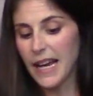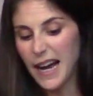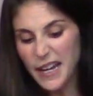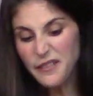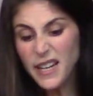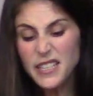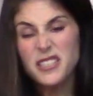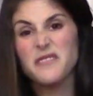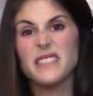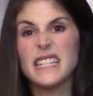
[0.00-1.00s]
I find you
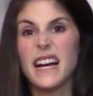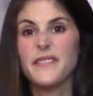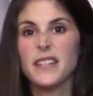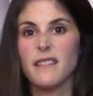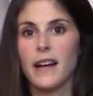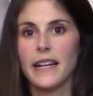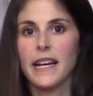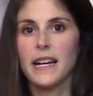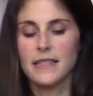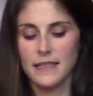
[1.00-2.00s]
don't really have to line
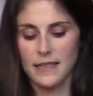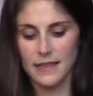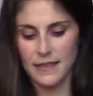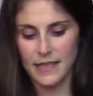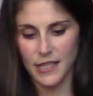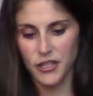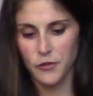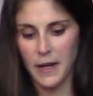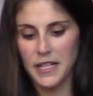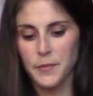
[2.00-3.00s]
it because it doesn't stick too
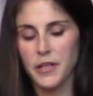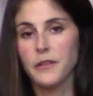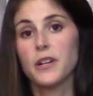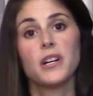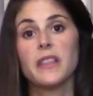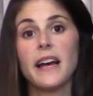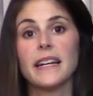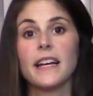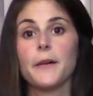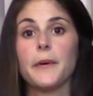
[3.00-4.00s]
much, but you could line
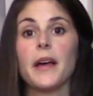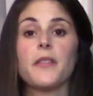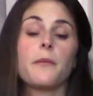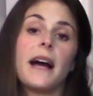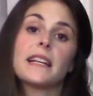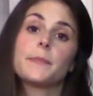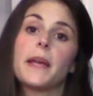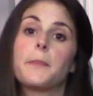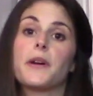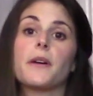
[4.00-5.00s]
it with wax
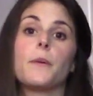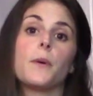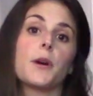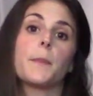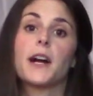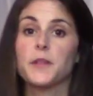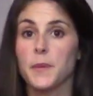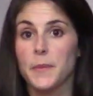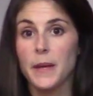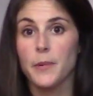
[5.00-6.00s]
paper or
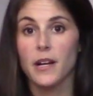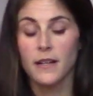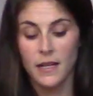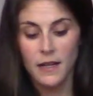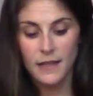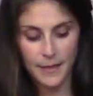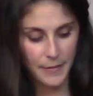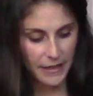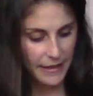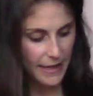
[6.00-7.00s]
parchment paper,
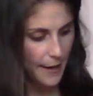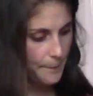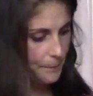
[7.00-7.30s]
something like that.